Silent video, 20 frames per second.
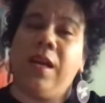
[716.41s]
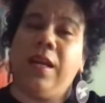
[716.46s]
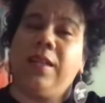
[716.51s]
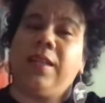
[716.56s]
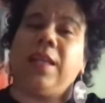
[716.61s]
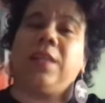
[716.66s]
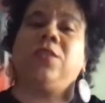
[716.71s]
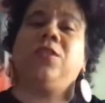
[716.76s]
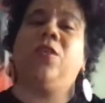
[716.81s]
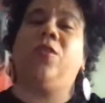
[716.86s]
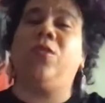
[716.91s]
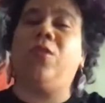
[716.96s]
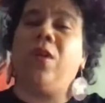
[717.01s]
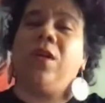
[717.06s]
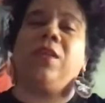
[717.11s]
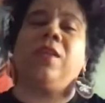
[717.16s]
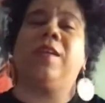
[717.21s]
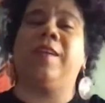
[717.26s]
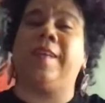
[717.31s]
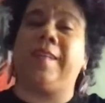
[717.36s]
that's no
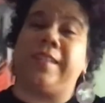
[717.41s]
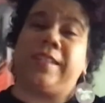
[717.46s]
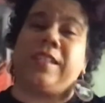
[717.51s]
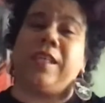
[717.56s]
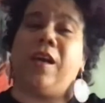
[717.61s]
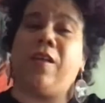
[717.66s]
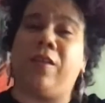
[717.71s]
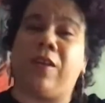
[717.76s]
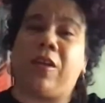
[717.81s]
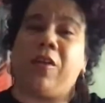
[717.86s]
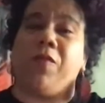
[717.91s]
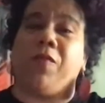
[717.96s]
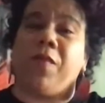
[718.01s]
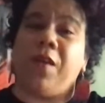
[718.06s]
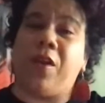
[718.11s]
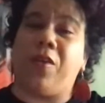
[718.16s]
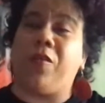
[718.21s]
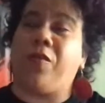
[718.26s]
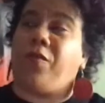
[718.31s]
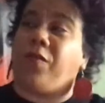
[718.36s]
longer going to sell the
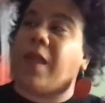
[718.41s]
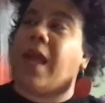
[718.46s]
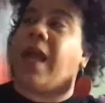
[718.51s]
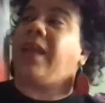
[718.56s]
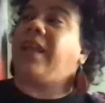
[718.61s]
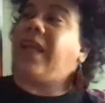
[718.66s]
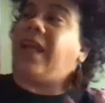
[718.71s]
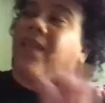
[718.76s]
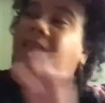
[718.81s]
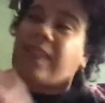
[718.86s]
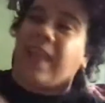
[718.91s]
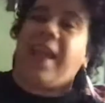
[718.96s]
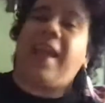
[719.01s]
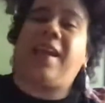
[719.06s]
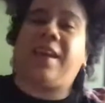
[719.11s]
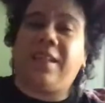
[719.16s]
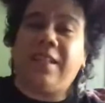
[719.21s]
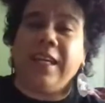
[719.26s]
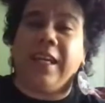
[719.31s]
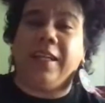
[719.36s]
Confederate flag that they
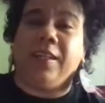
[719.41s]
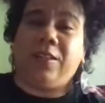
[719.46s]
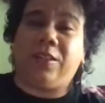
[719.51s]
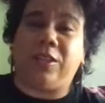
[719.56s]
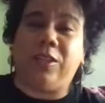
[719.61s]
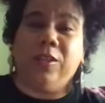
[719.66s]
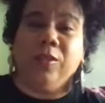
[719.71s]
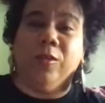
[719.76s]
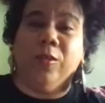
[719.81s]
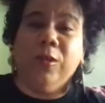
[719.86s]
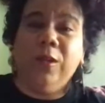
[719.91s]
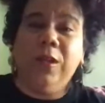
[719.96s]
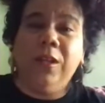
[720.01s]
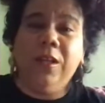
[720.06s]
cling to,